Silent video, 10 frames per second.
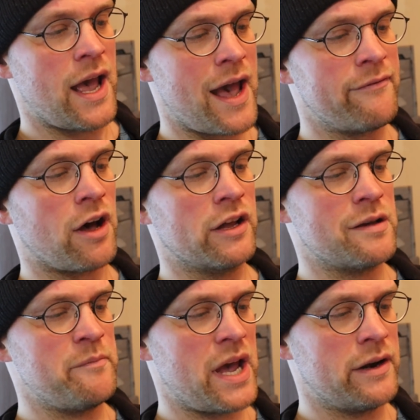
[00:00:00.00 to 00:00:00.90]
have
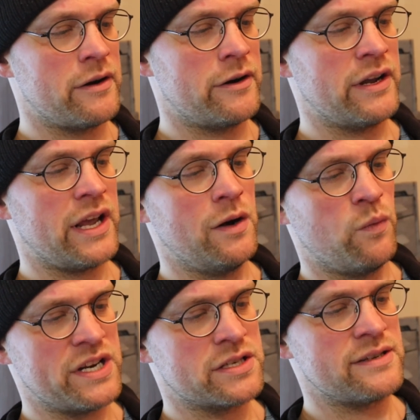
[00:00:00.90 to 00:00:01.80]
on the manner
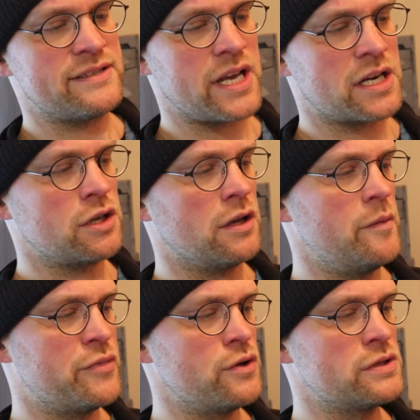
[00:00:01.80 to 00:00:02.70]
in which sexual
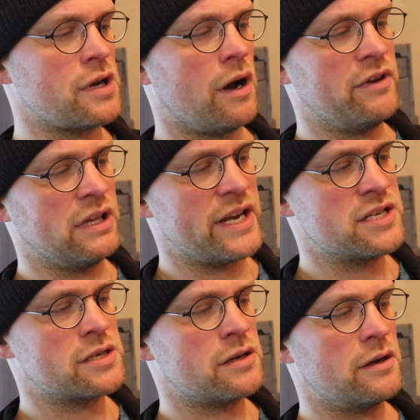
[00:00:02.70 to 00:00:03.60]
abuse of
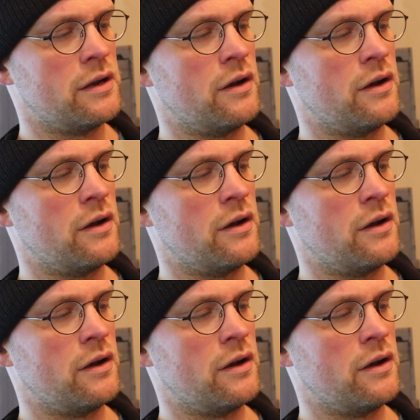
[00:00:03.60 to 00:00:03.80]
alleged